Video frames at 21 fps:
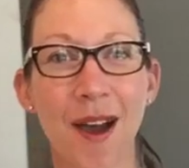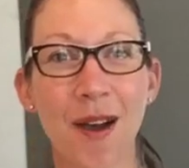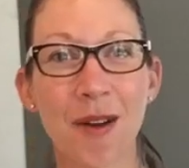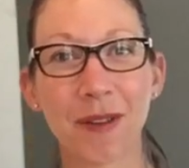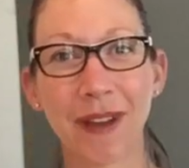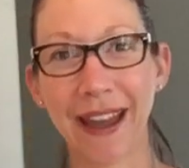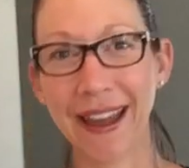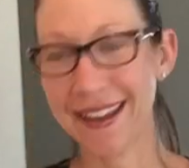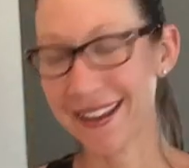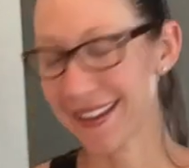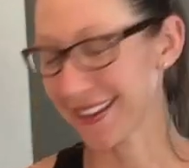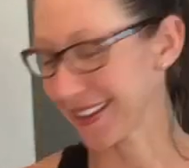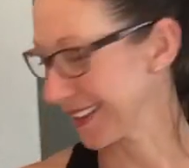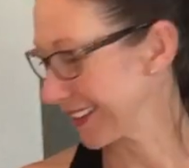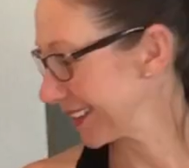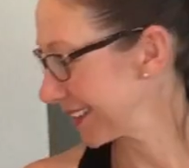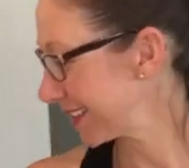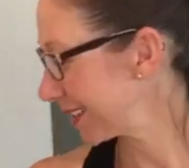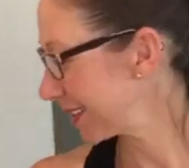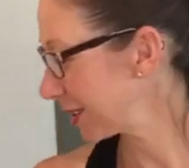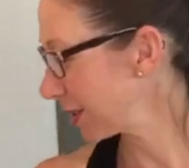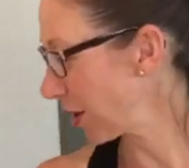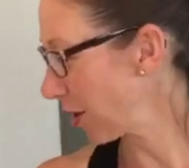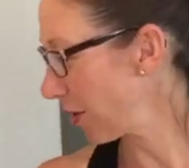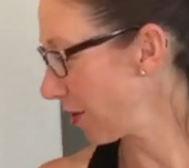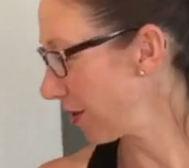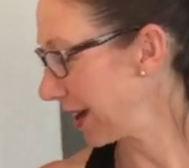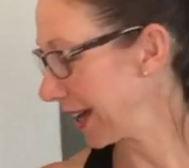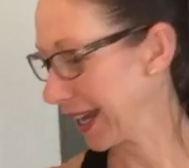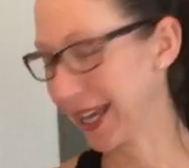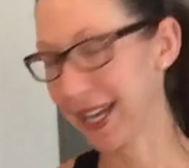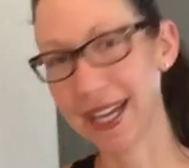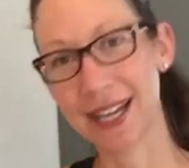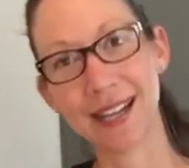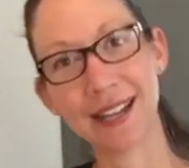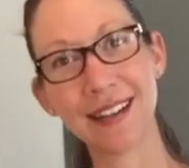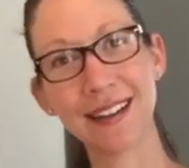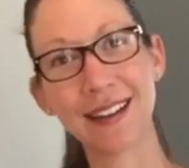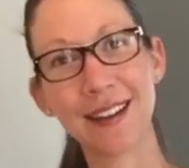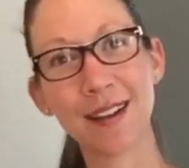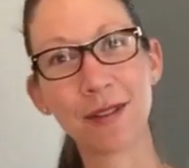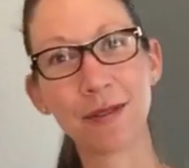Okay, so I
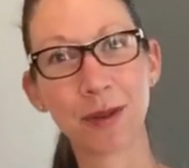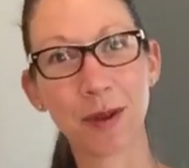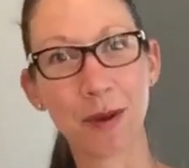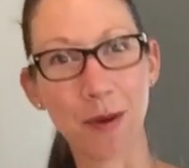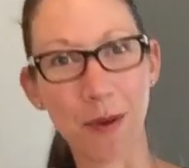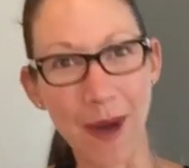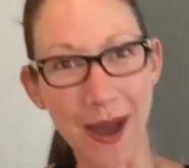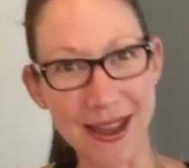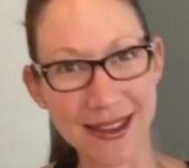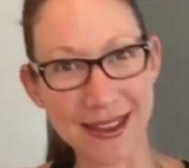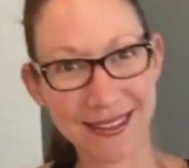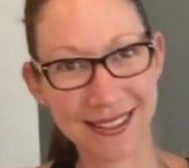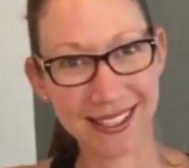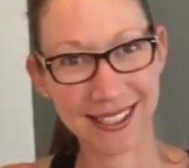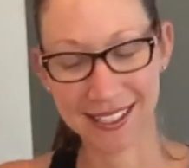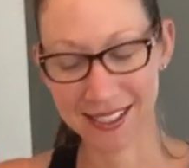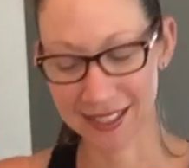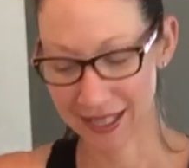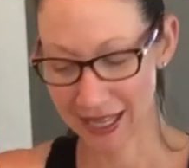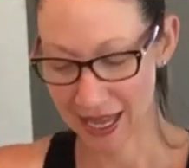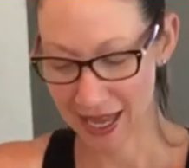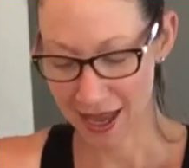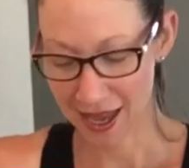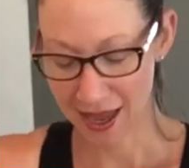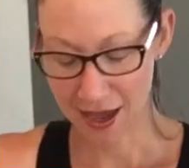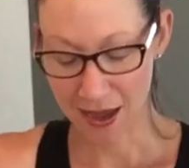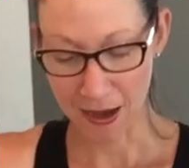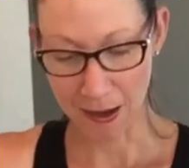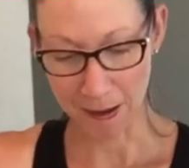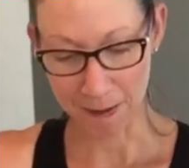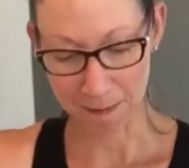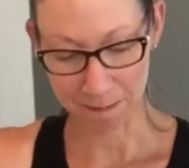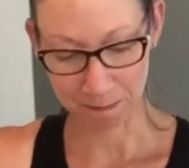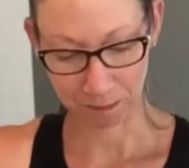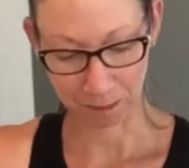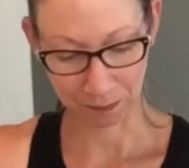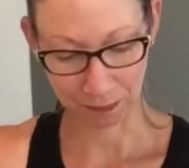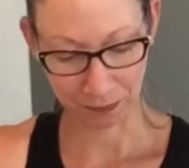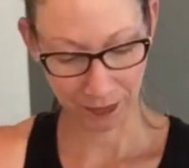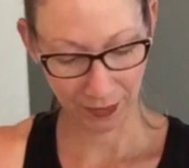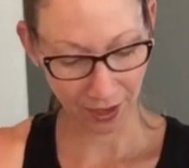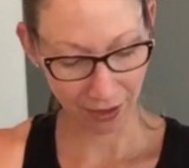had a request.
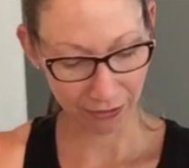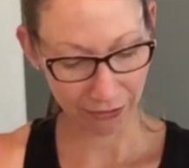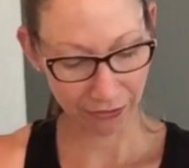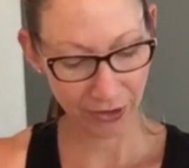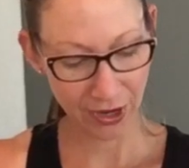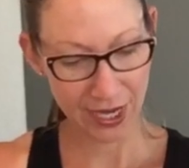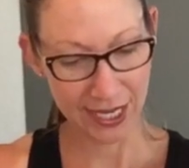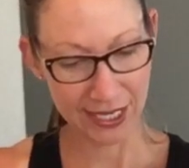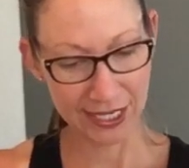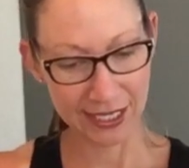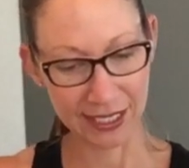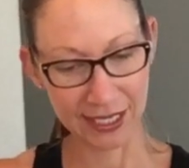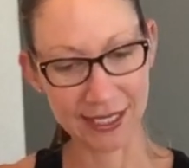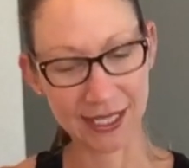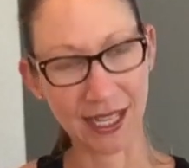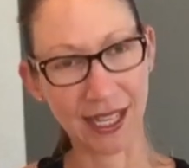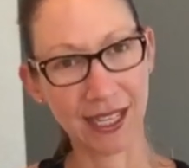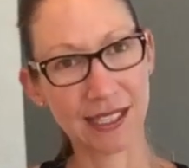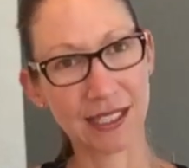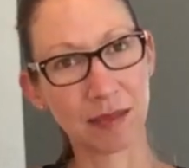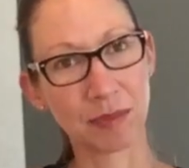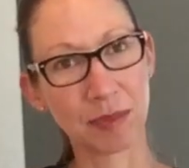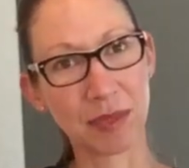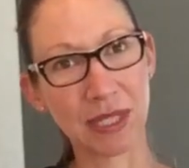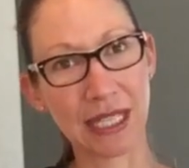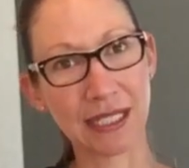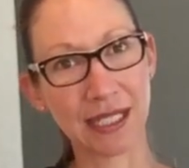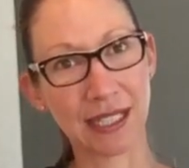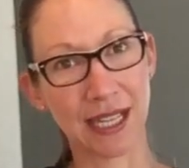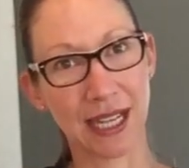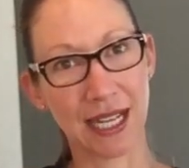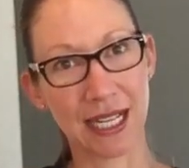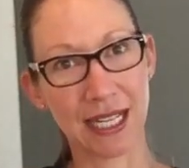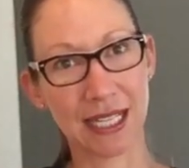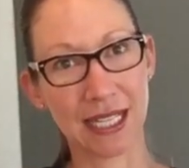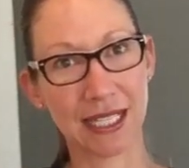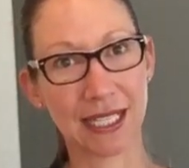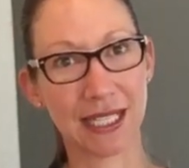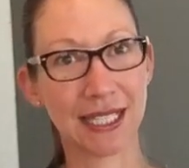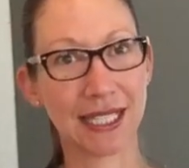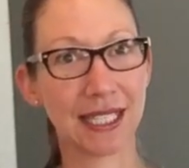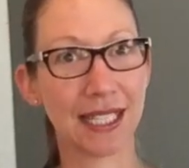A friend has got some
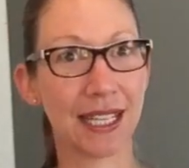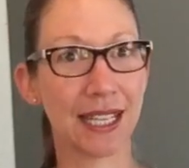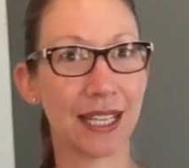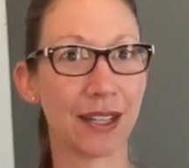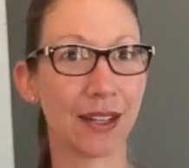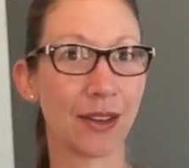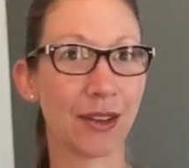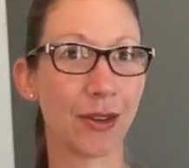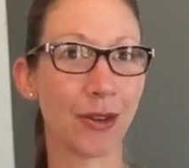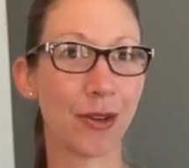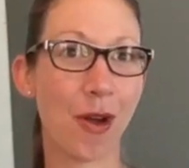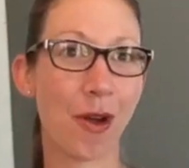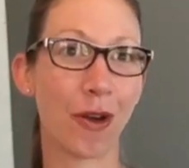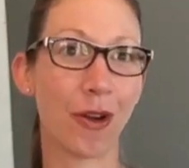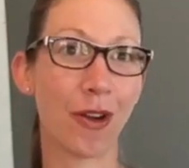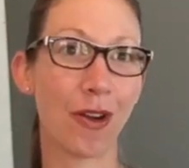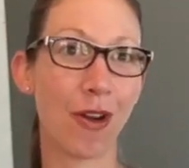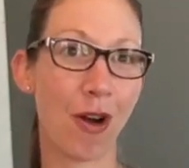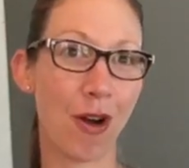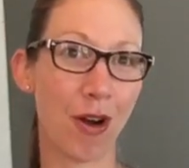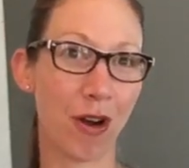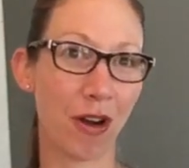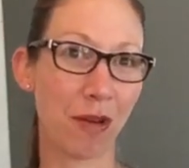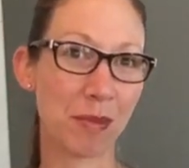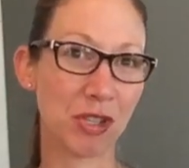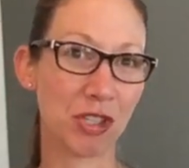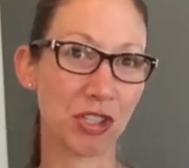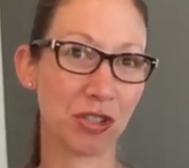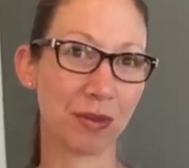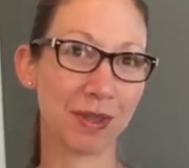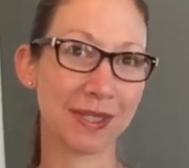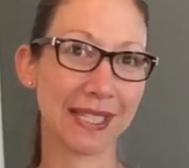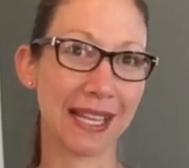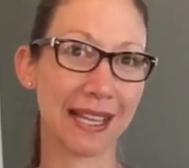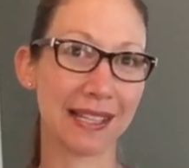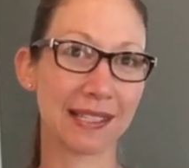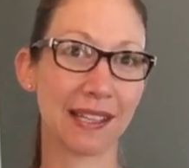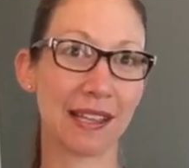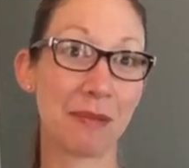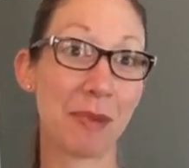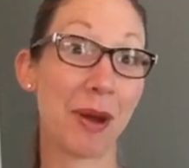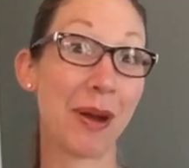tendinitis in her arm and she was
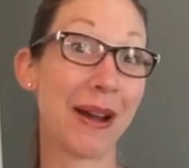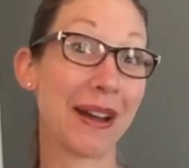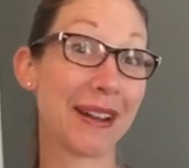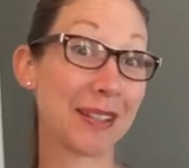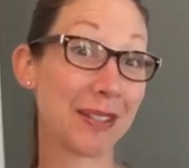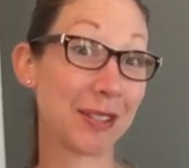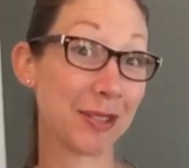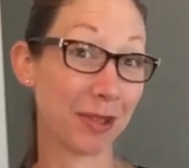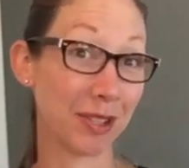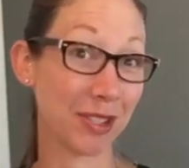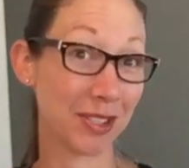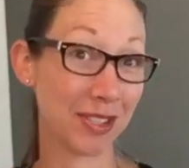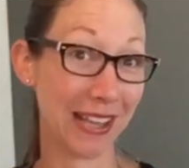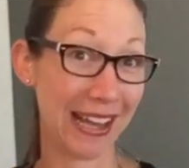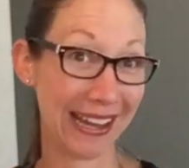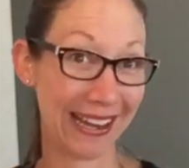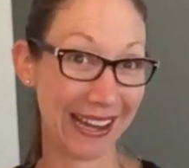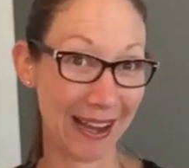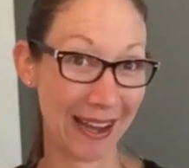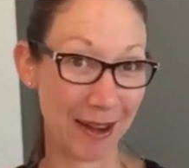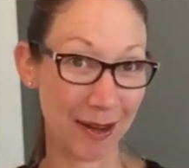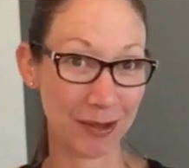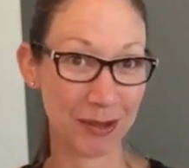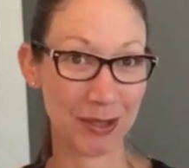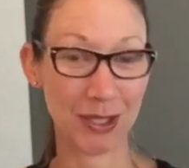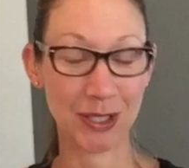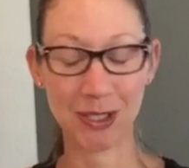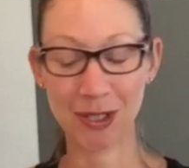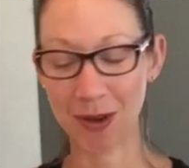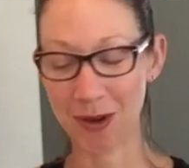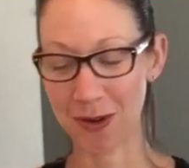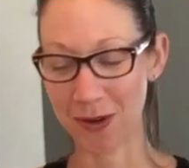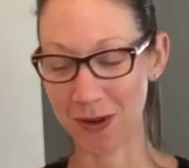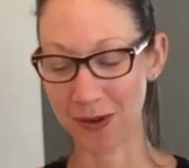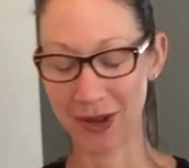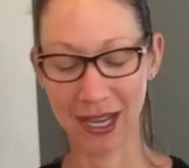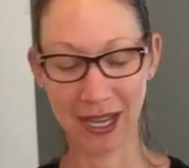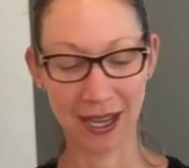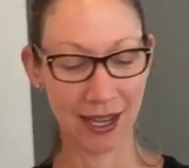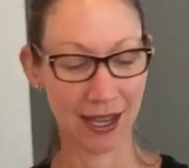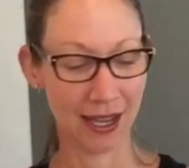asking about how to stretch that out. So